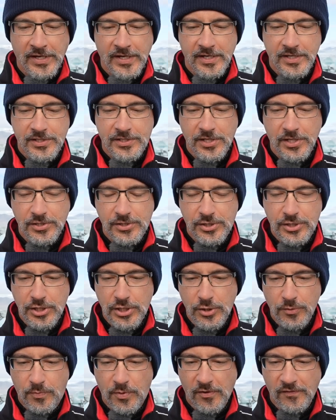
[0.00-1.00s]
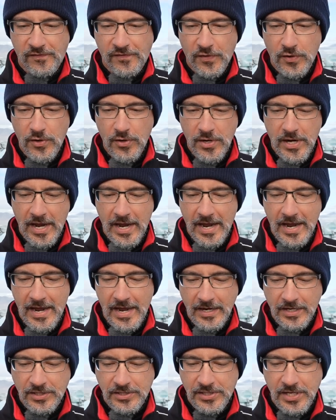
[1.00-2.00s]
He says, do you prefer to
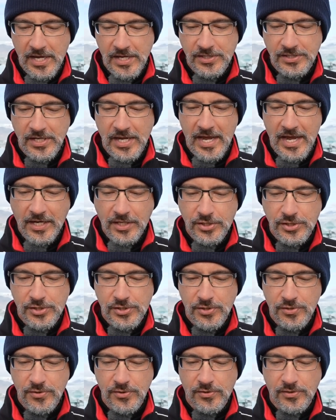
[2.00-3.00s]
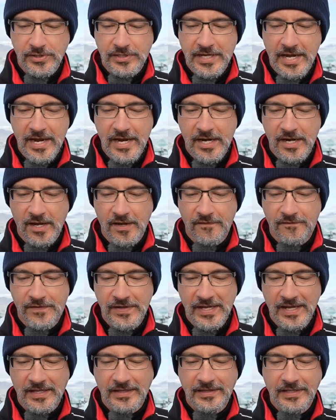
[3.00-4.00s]
access external data
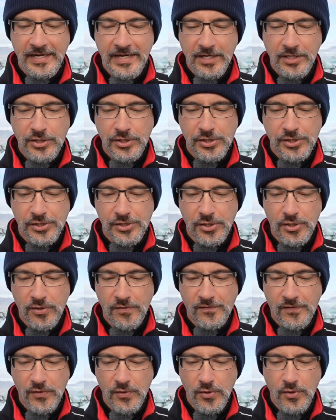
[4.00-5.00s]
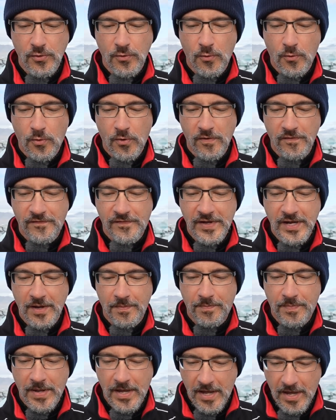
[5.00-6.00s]
via linked server or via
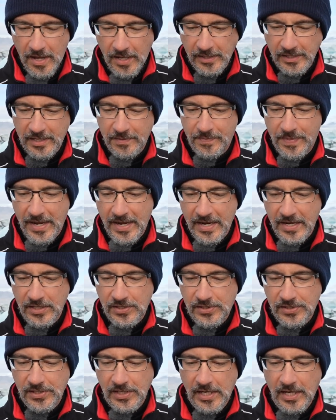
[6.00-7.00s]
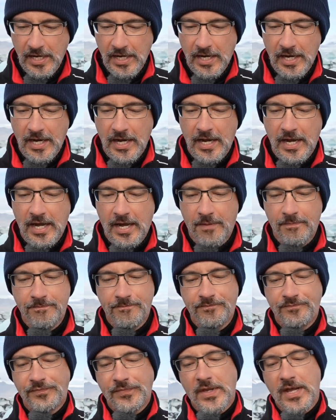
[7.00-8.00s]
Polybase?
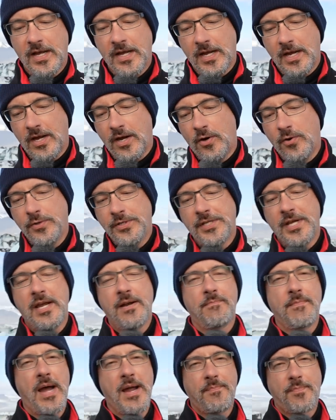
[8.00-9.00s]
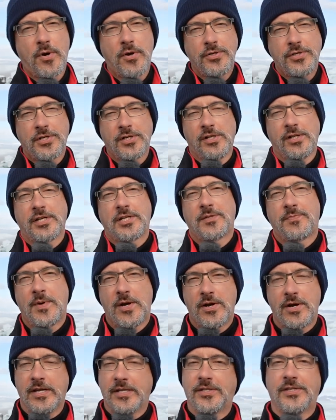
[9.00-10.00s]
Um, Ozan, my personal
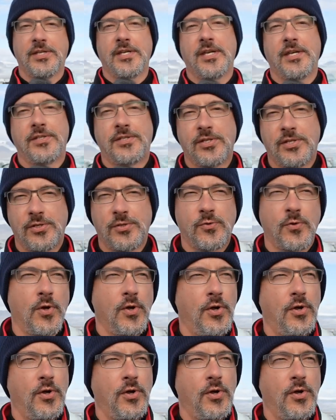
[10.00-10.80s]
experience is, is